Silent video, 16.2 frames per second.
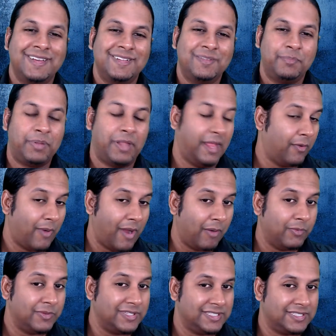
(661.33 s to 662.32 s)
Play
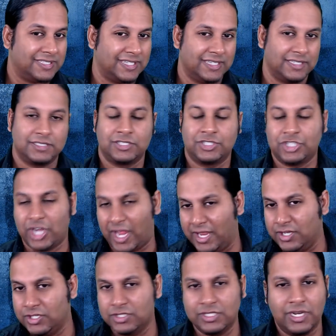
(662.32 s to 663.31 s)
around with these things.
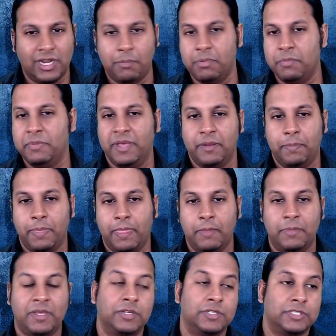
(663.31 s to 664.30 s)
Change it up a bit.
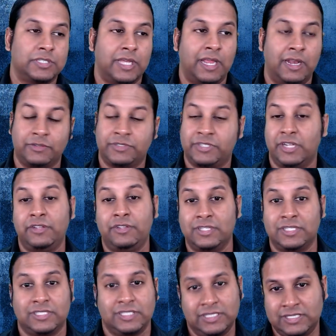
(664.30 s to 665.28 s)
Because, and I'll tell you
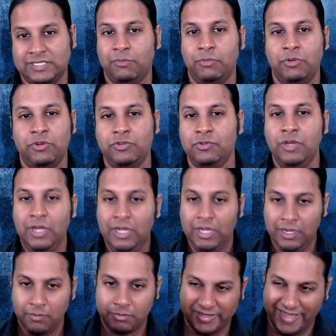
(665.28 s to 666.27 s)
this, as someone who
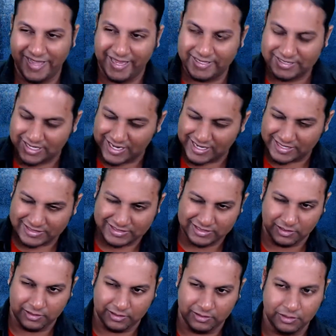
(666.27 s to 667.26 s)
plays
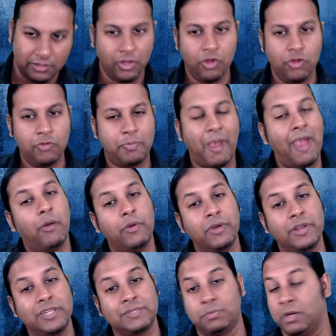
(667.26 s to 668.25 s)
as
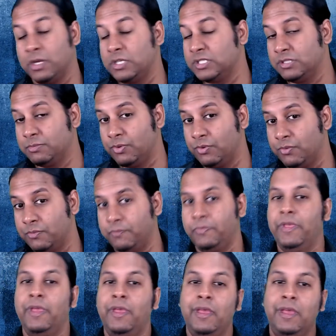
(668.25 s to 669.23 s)
low-powered as possible,
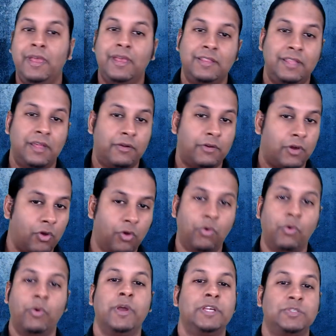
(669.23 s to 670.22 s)
there are
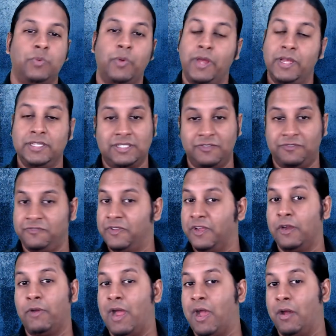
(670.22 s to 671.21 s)
always ways to
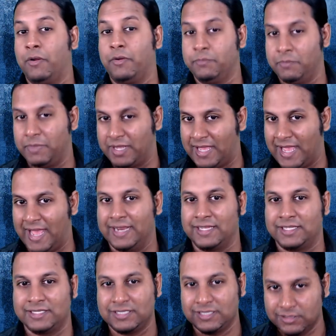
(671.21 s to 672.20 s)
figure out
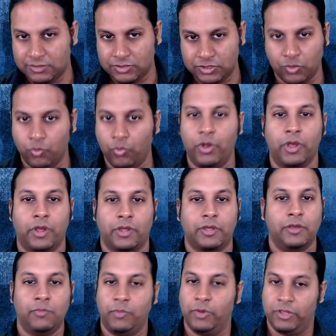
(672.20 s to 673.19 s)
mechanics to work.
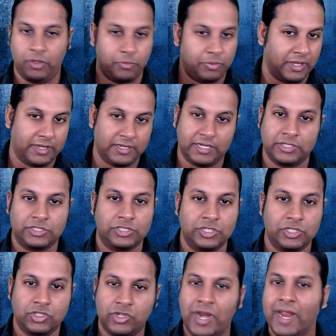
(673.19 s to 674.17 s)
Whether you're playing Dungeons
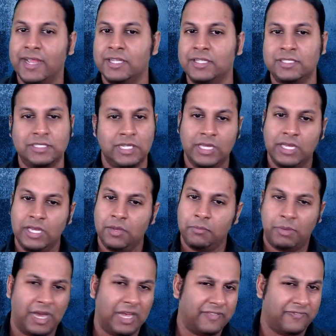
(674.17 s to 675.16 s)
and Dragons,
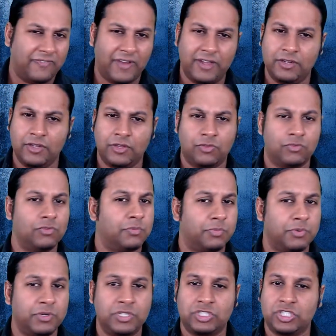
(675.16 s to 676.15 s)
Pathfinder, Through the
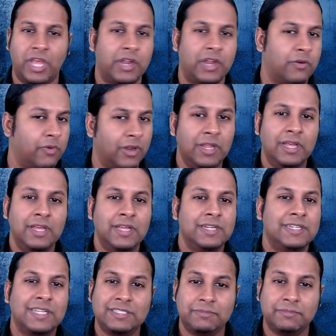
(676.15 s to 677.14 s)
Breach, Shadowrun,
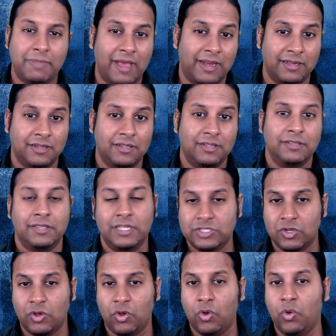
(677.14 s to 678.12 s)
doesn't matter.
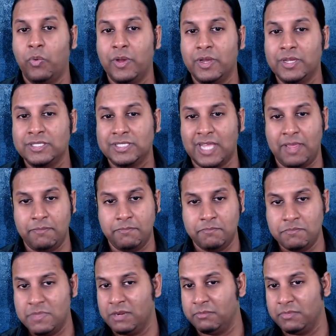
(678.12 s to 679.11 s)
There's always a
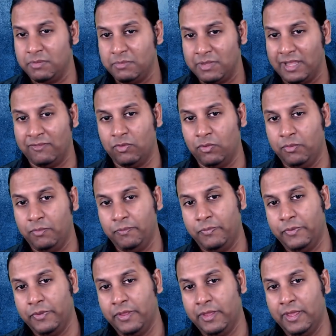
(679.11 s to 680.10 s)
minimum level,
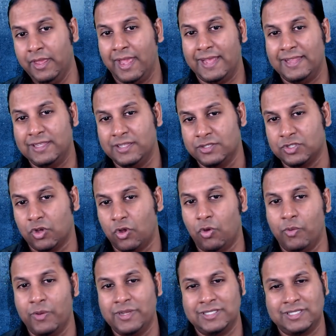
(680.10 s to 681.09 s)
and there's
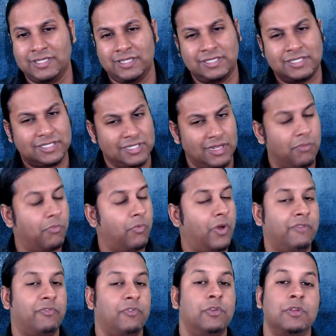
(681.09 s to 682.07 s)
always some
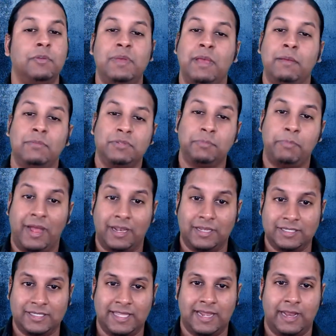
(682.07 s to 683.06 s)
way for you to be able to
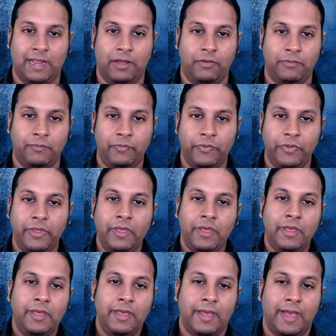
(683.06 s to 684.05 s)
balance that out.
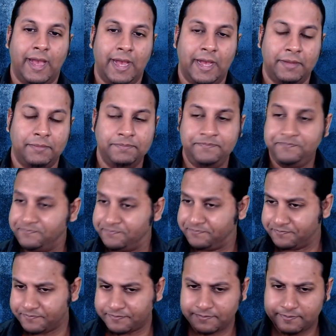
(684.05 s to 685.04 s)

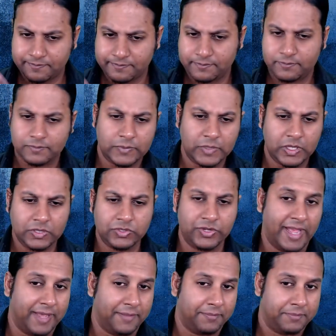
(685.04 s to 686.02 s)
So
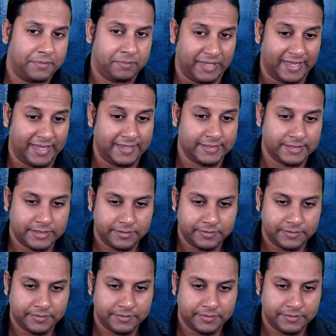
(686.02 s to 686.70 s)
yeah, players.